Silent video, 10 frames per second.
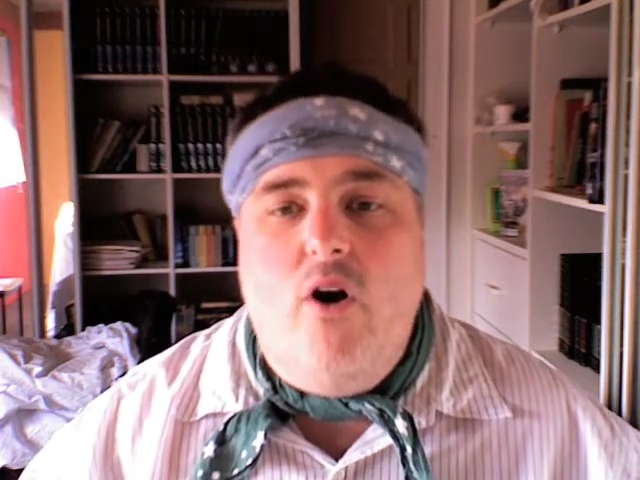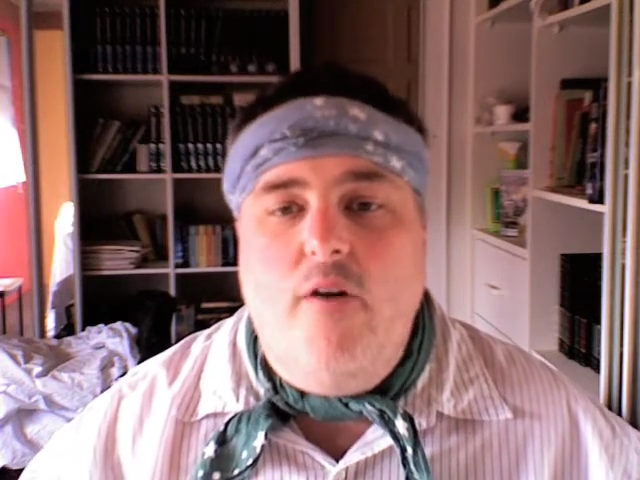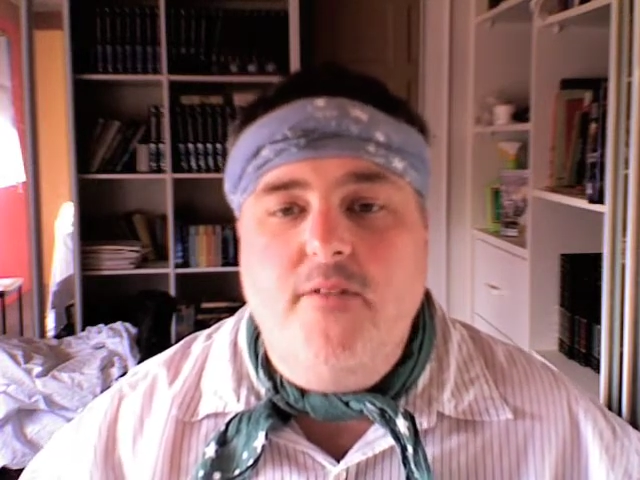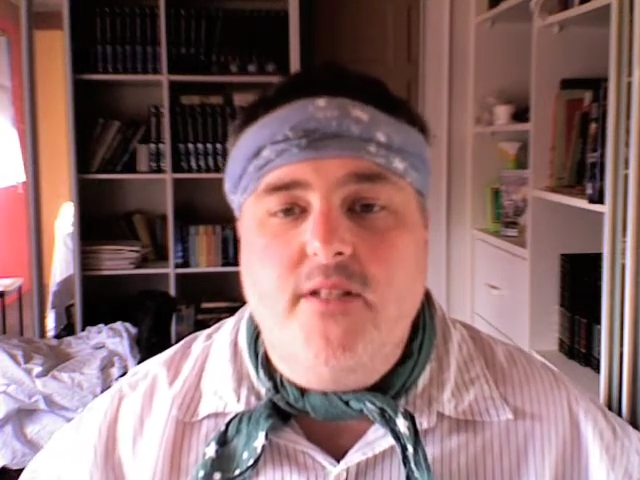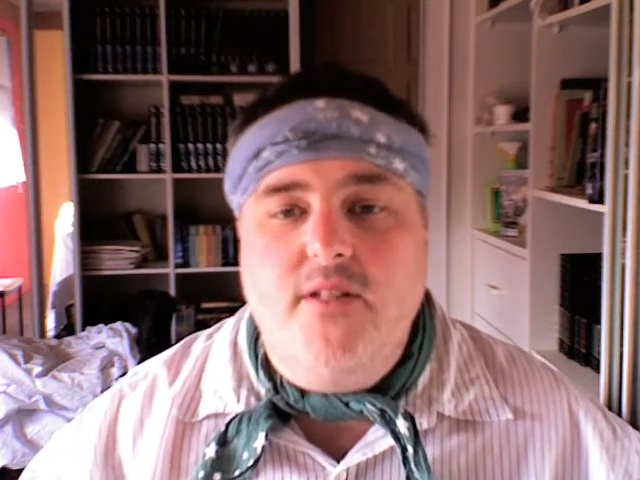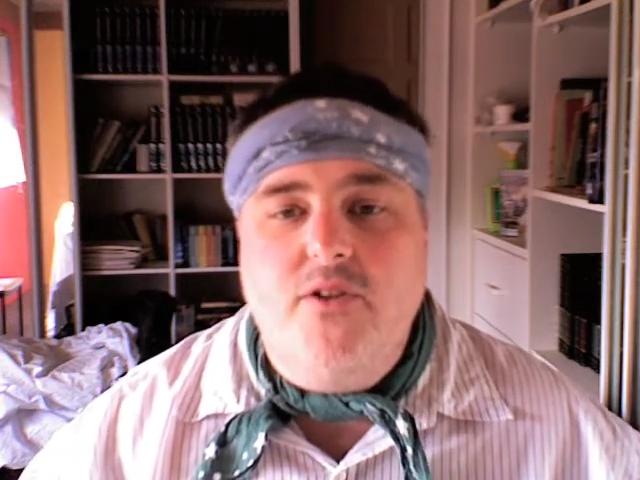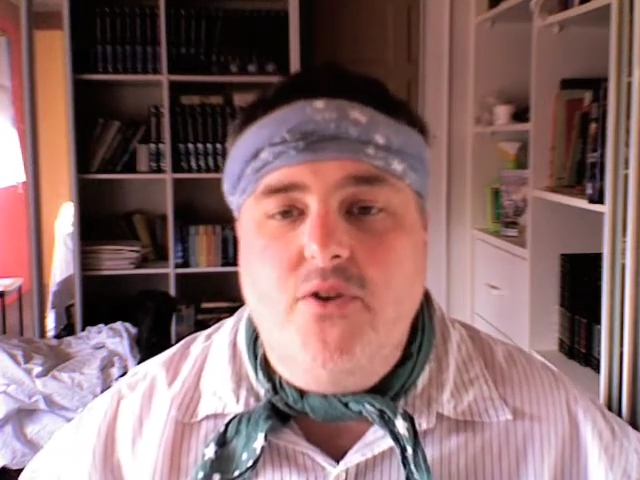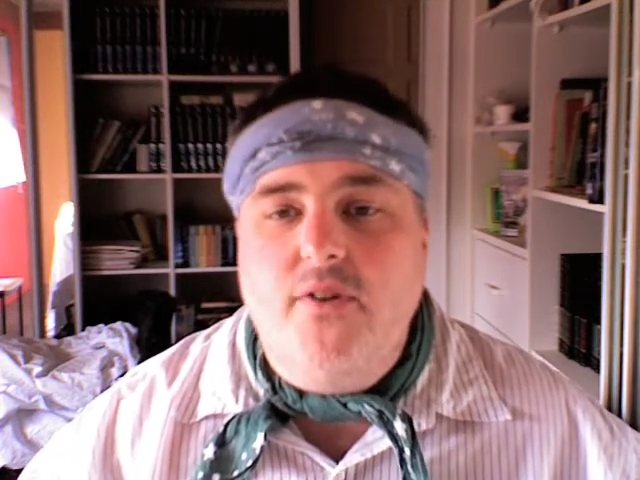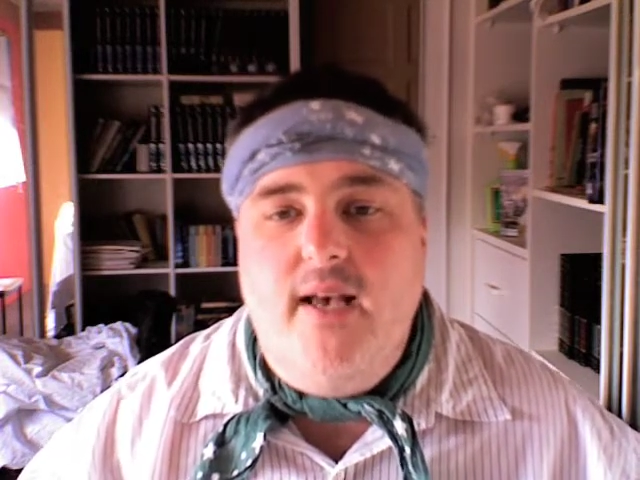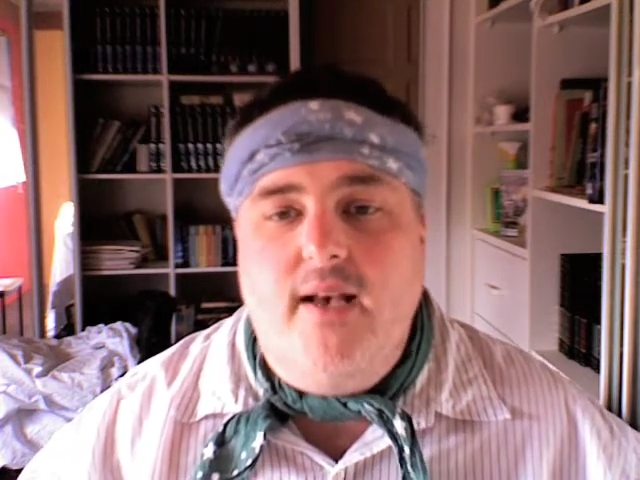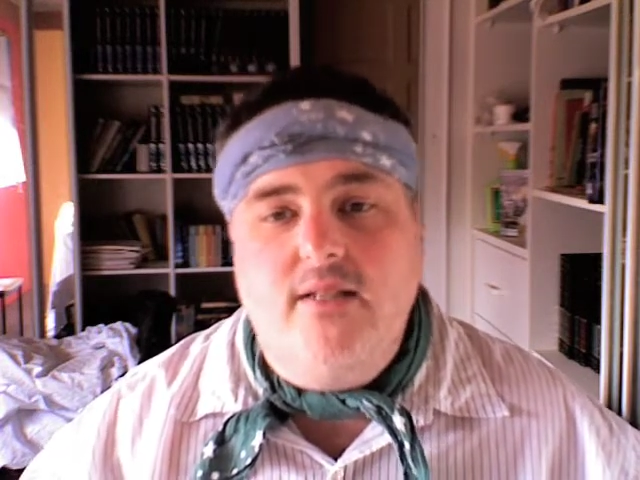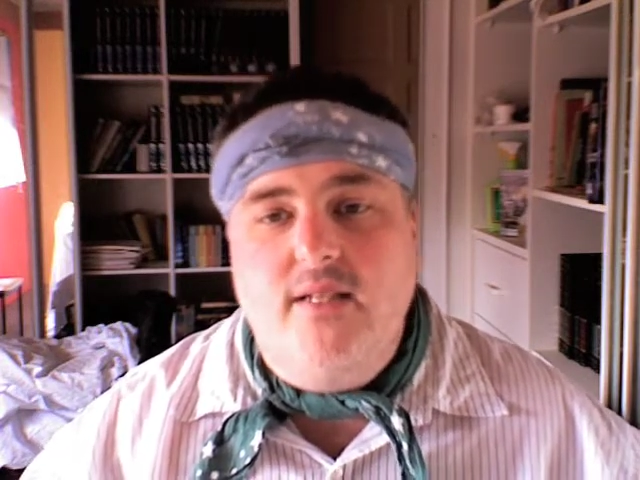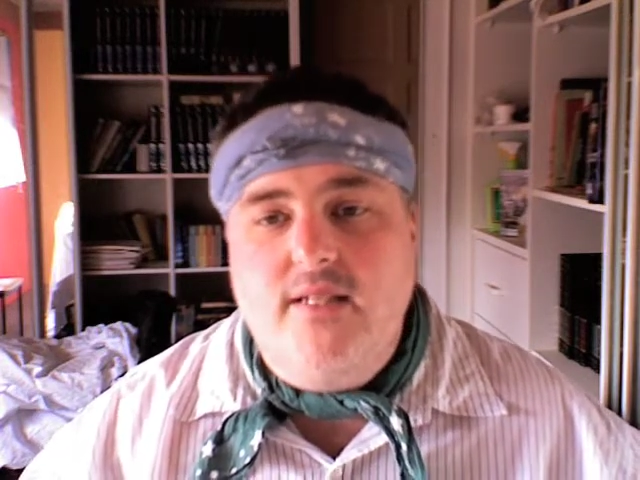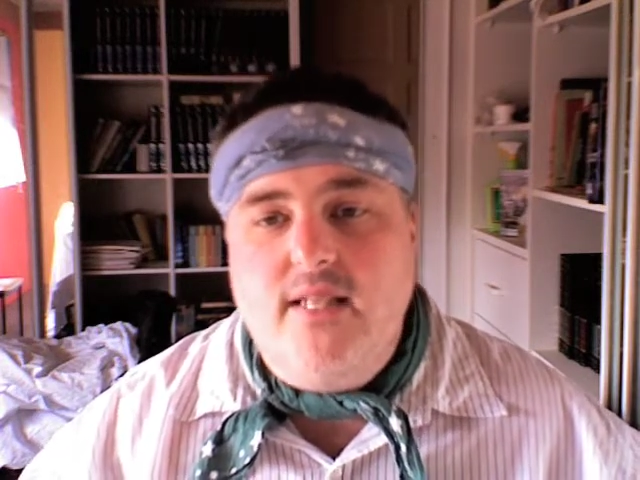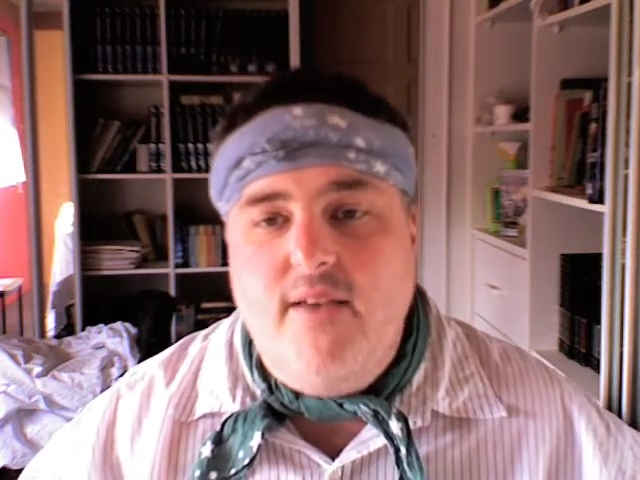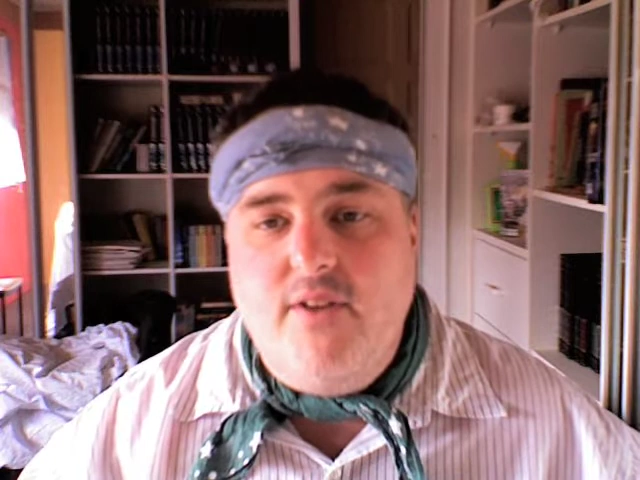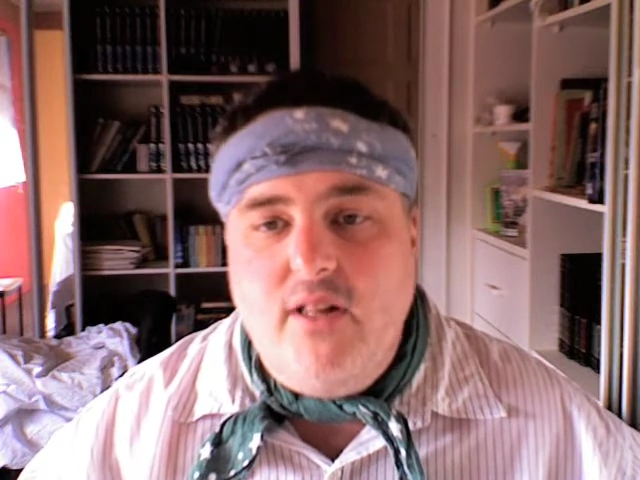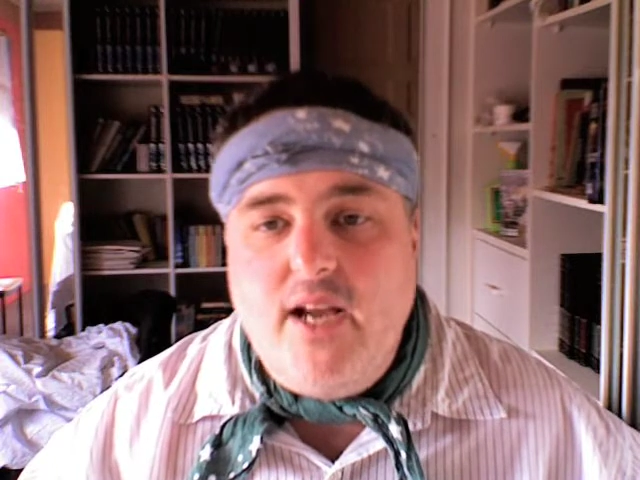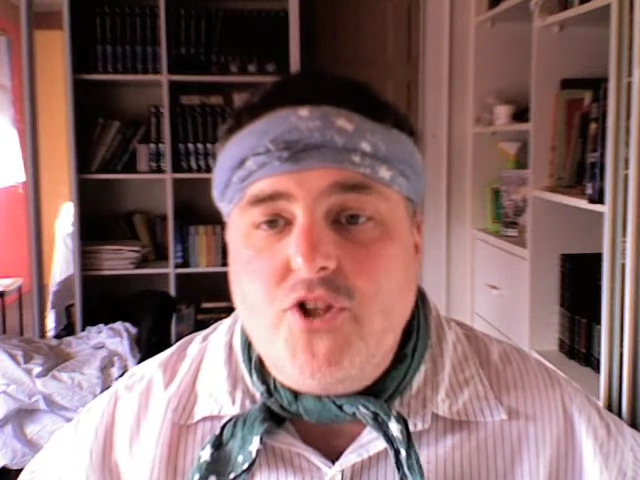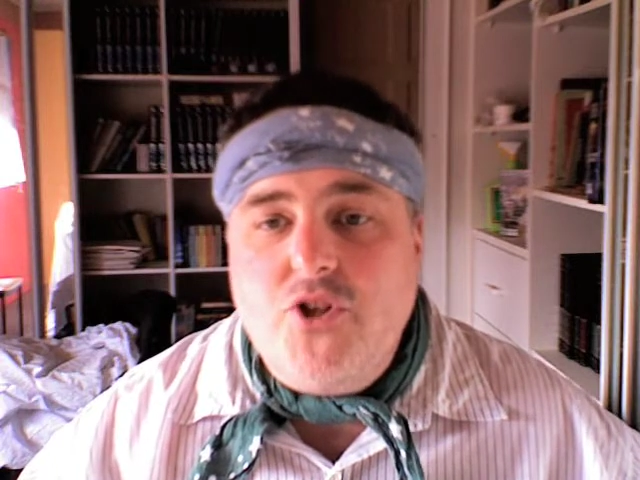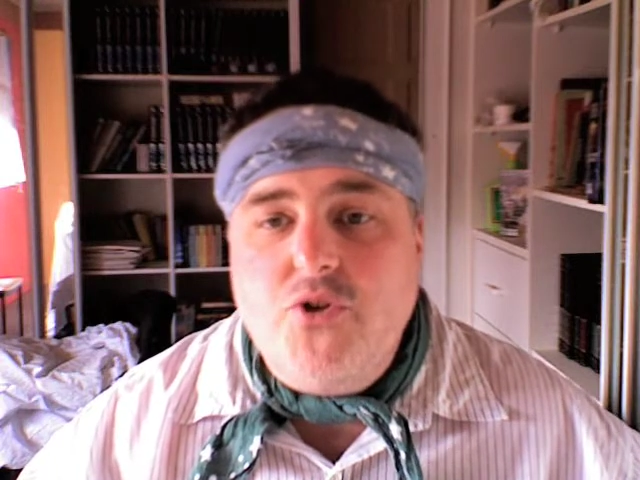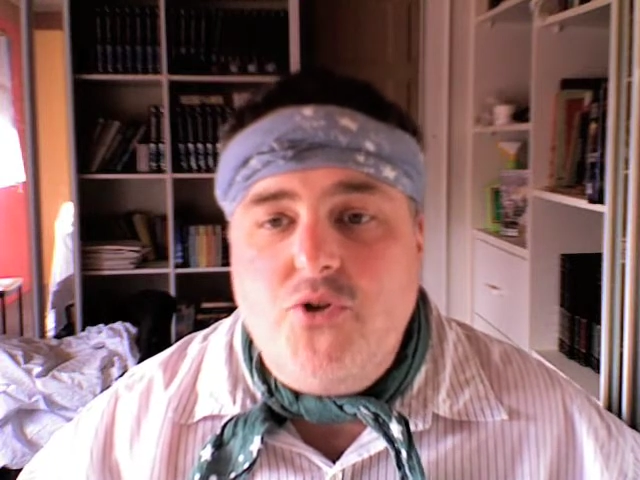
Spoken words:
office in the 2007 election,